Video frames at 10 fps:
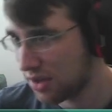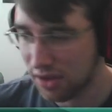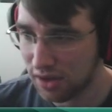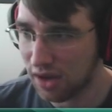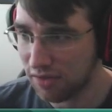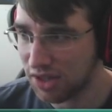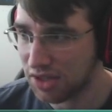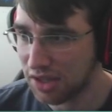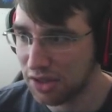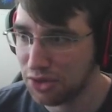
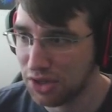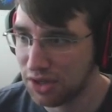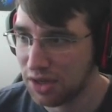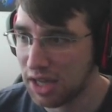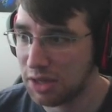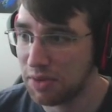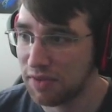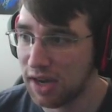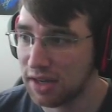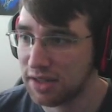obvious inclusion. And then we've
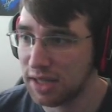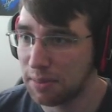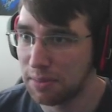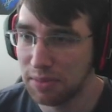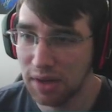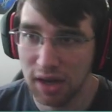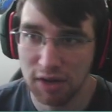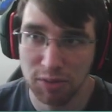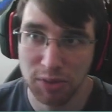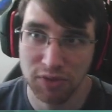got some
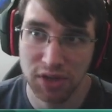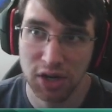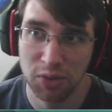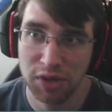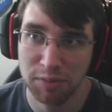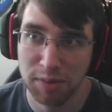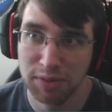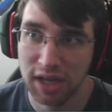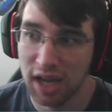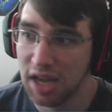removal here with Abrupt
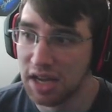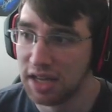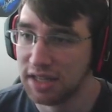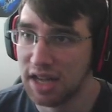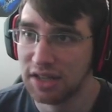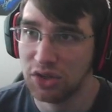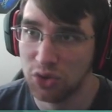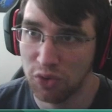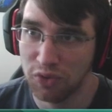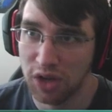Decay, Assassin's
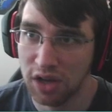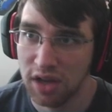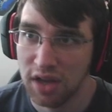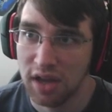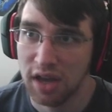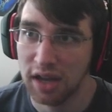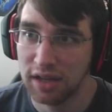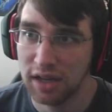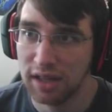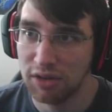Trophy,
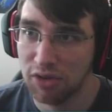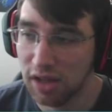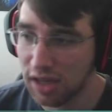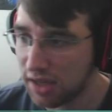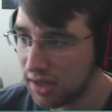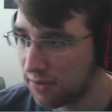and Deadly Rollick.